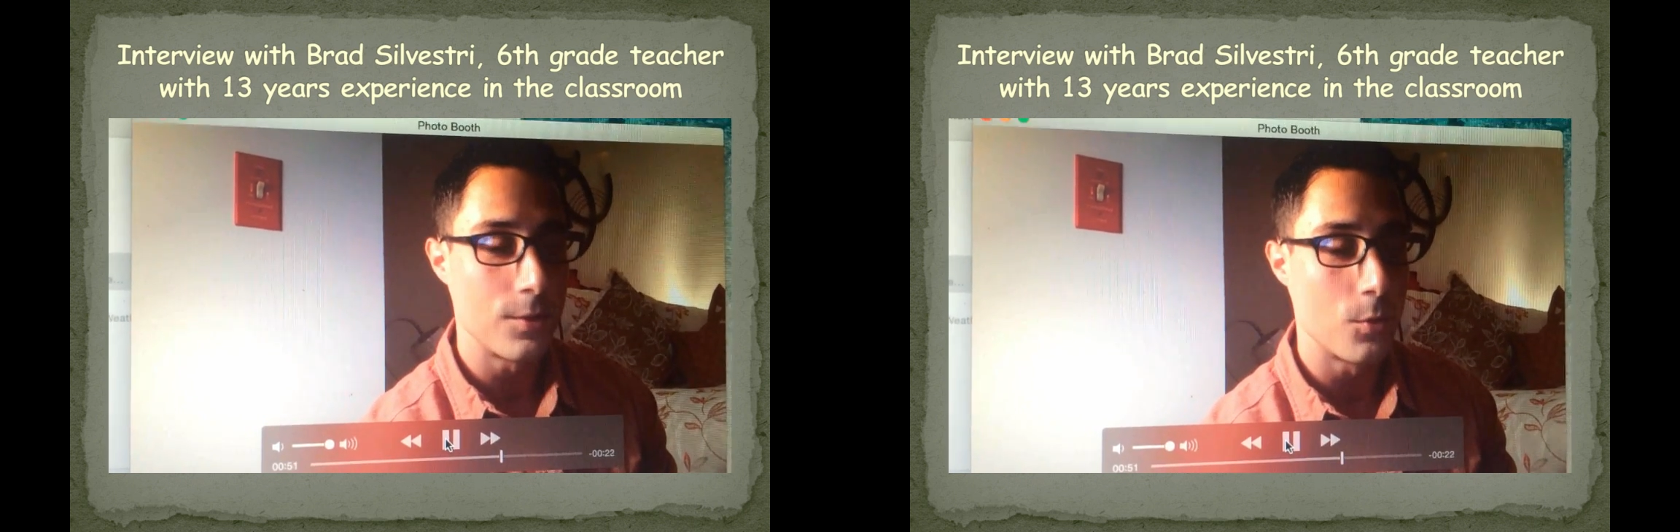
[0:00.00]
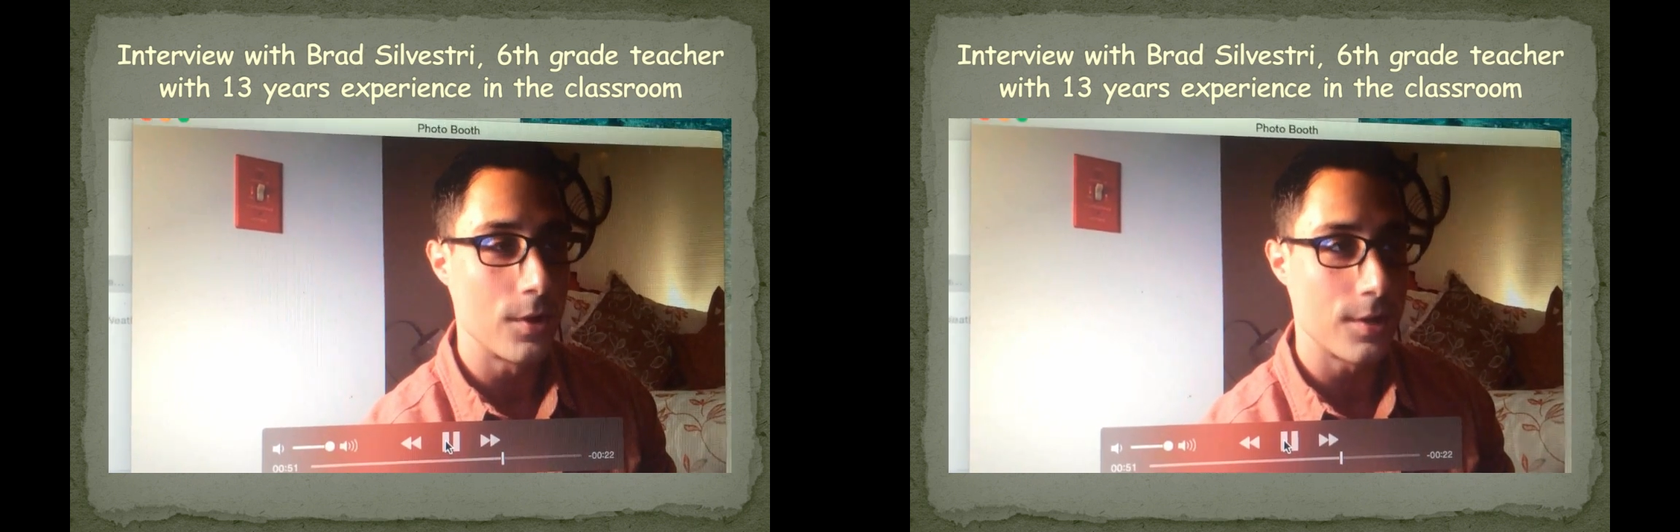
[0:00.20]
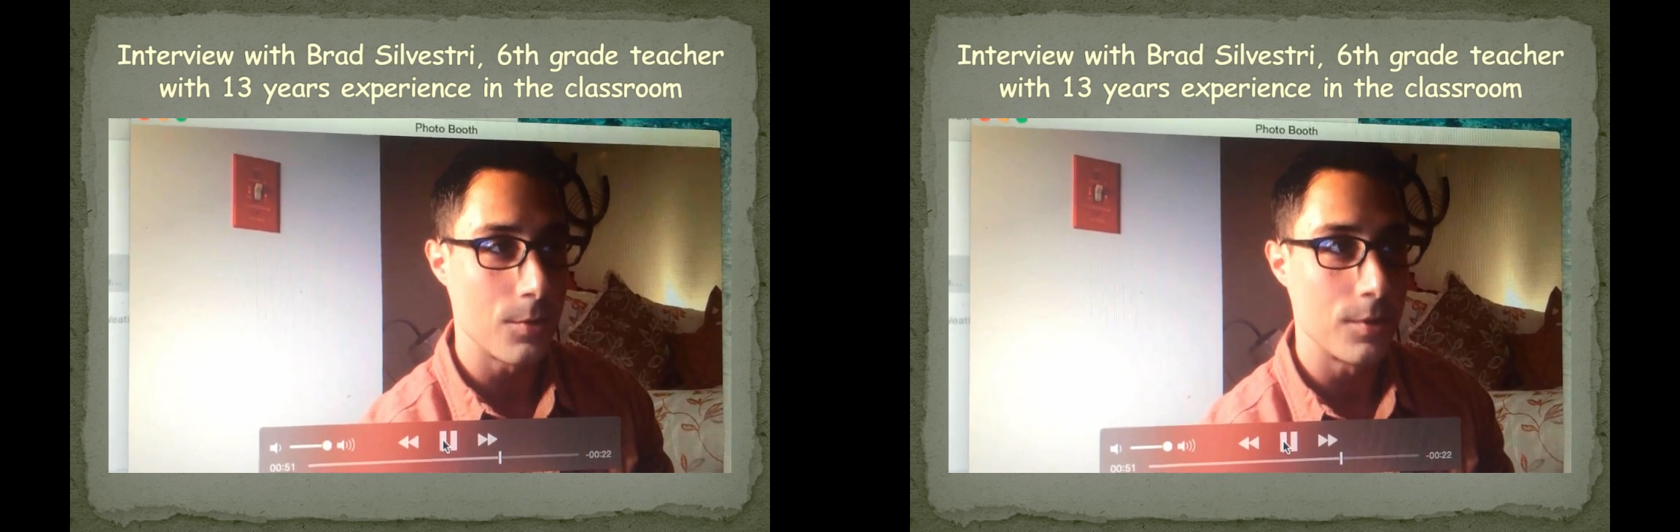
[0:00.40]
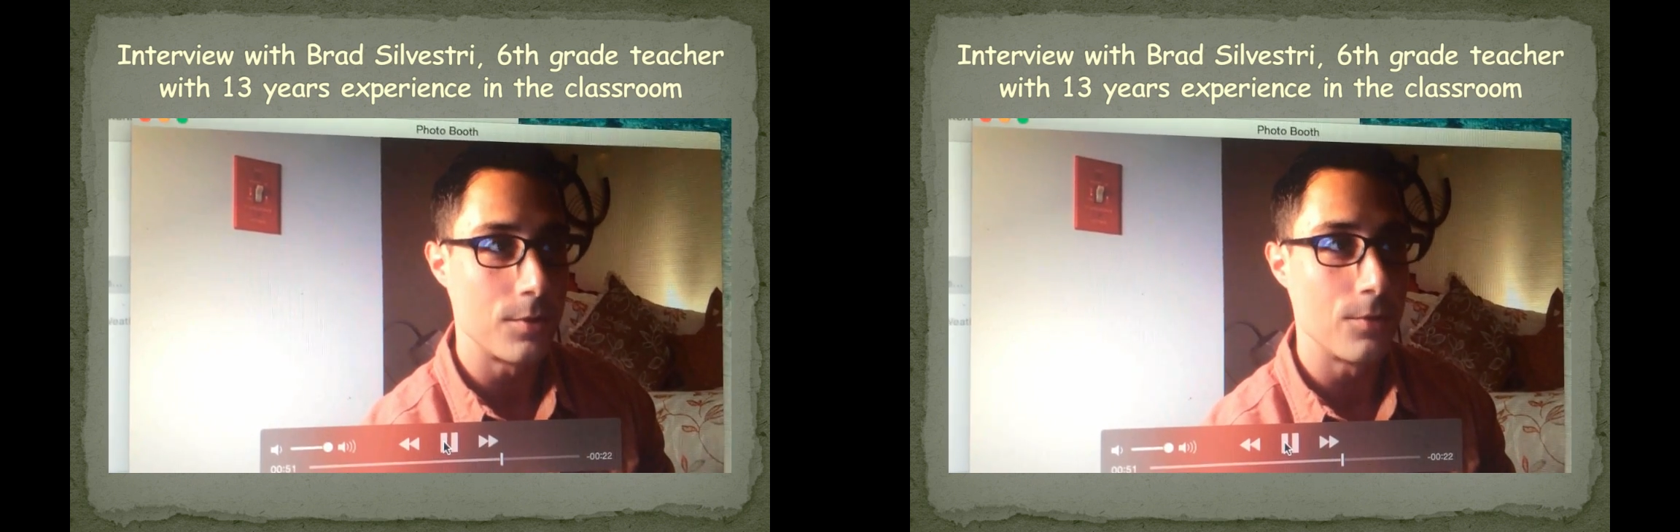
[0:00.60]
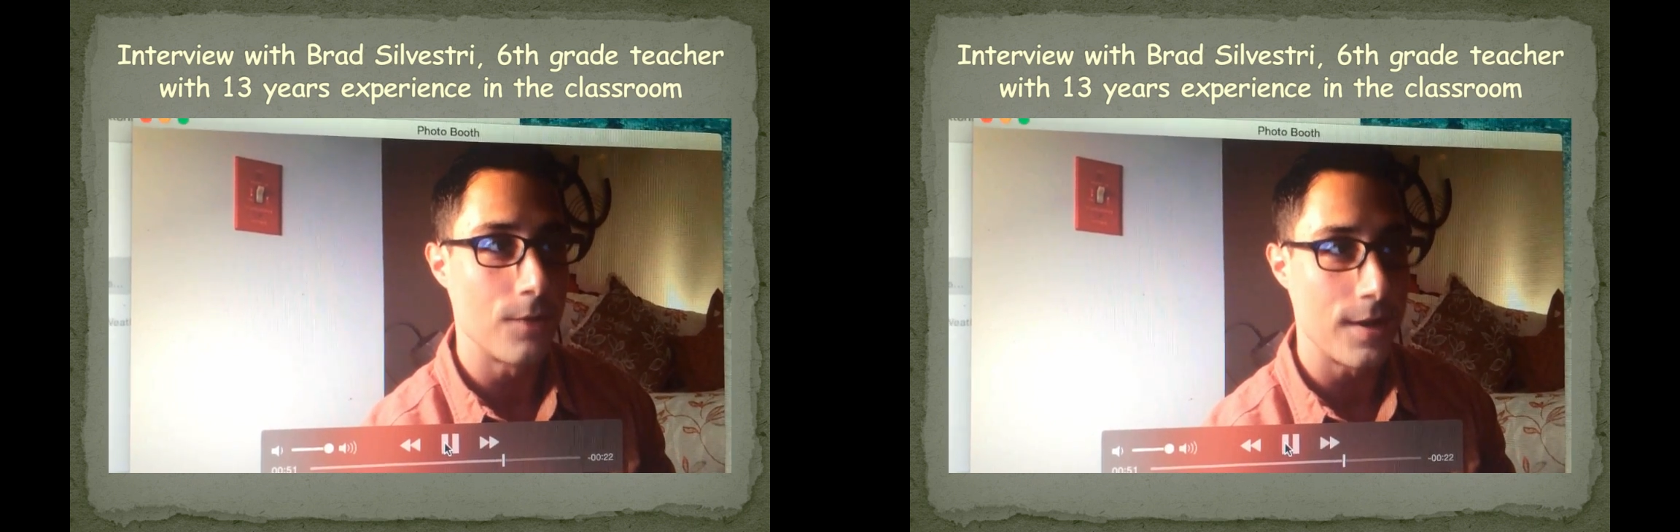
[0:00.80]
the work that we're
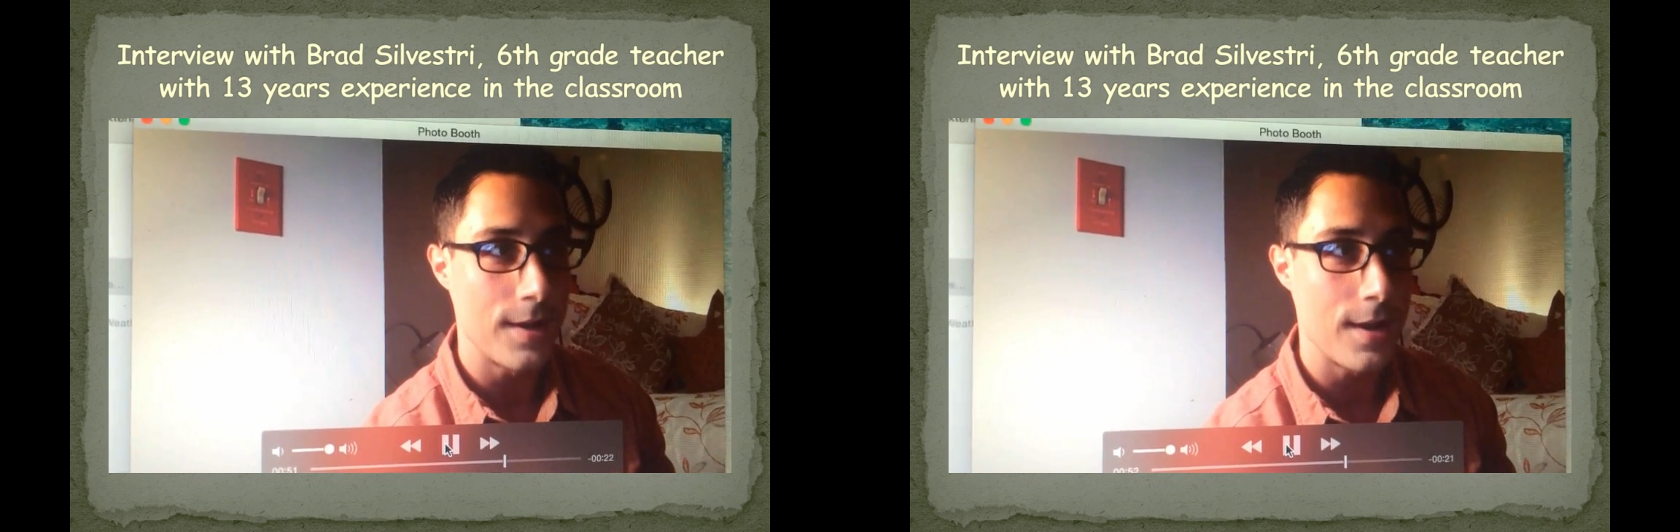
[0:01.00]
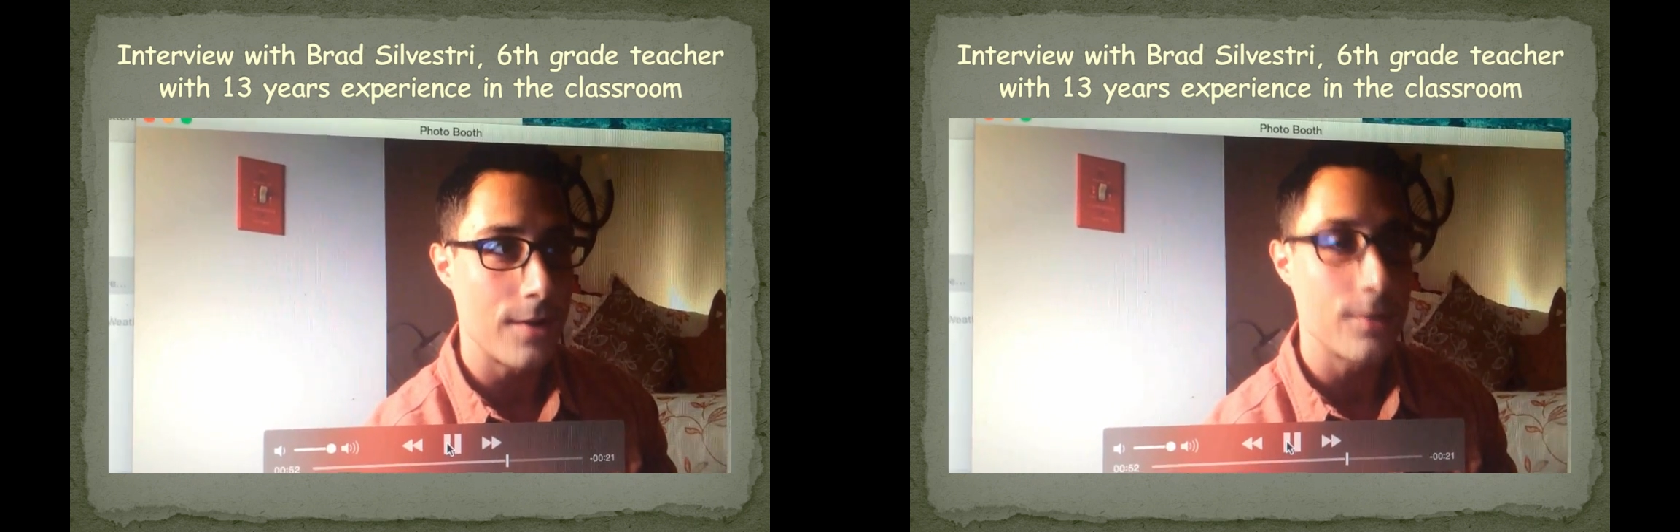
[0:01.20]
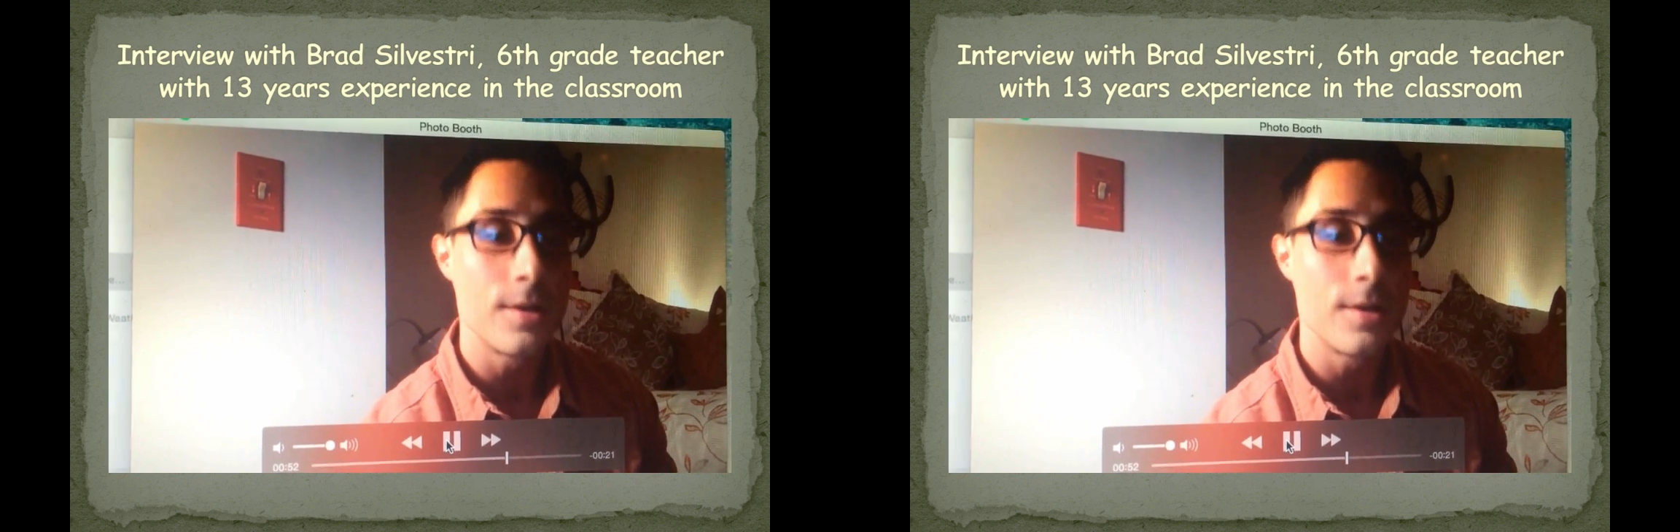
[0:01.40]
doing right now.